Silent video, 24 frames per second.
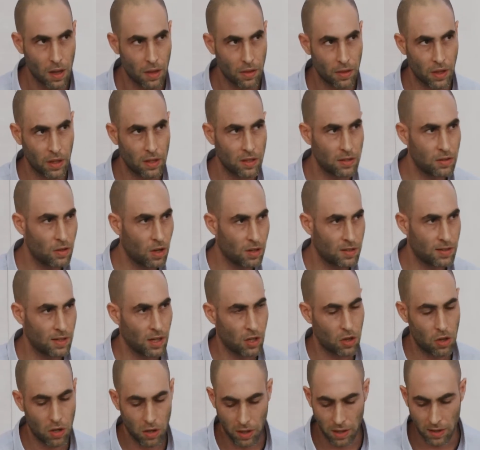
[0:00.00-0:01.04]
That is not
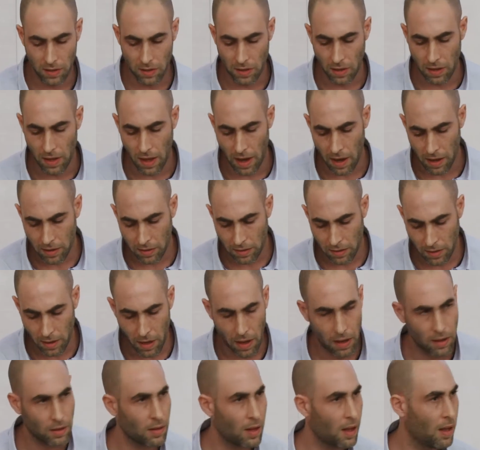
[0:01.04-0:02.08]
such an easy task,
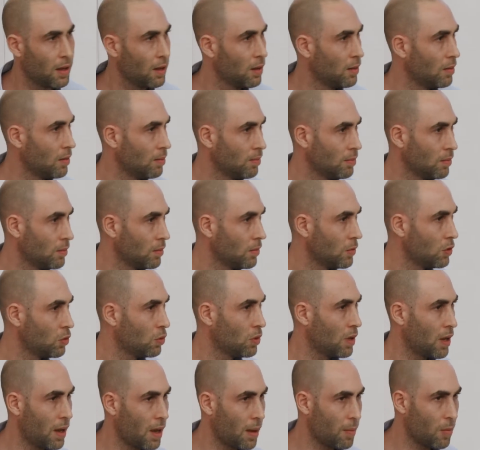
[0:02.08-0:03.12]
and
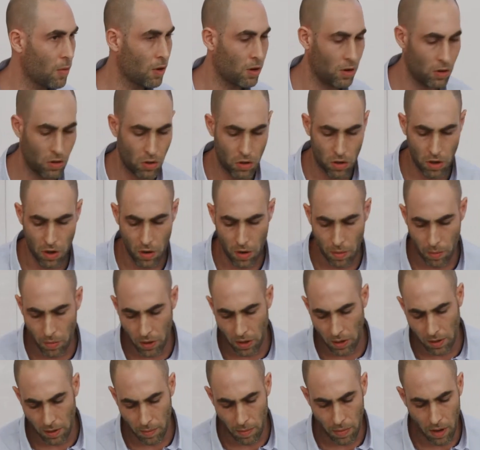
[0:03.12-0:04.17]
today I'm going to share a
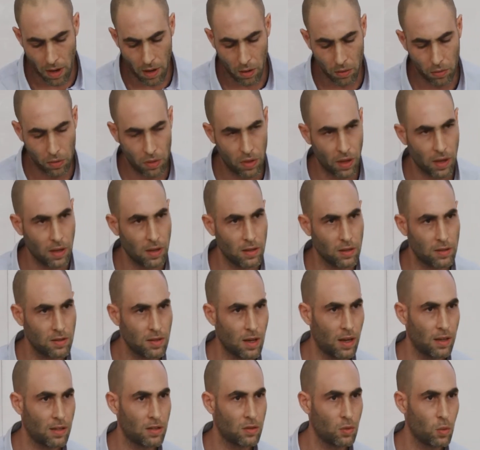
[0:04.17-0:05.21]
bit about the
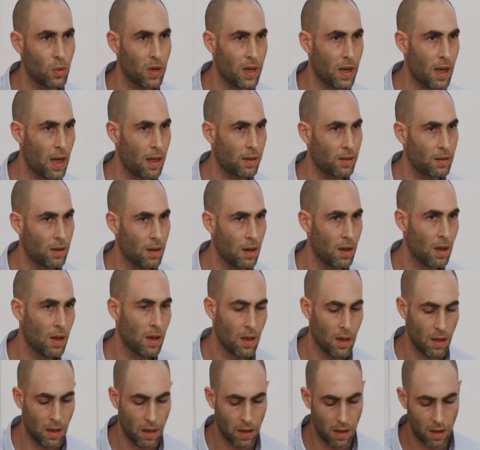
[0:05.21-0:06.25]
insights we had
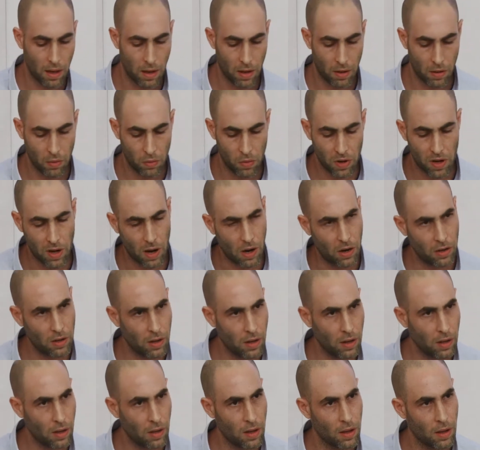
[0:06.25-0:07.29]

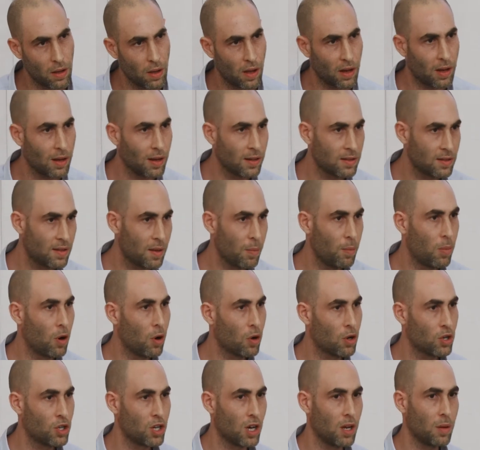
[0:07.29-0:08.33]
regarding at least the
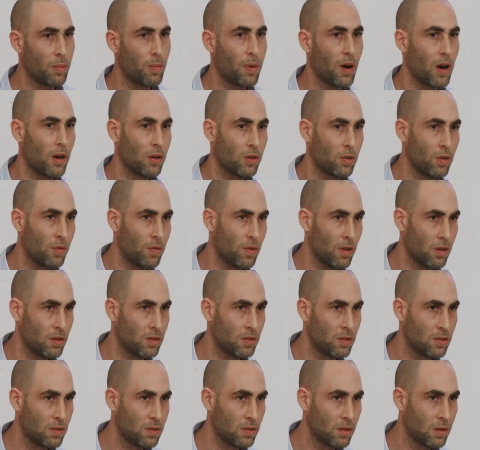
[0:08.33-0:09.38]
blockchain part of
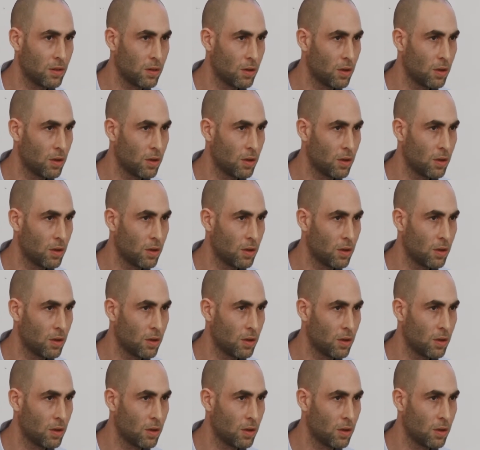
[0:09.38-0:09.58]
this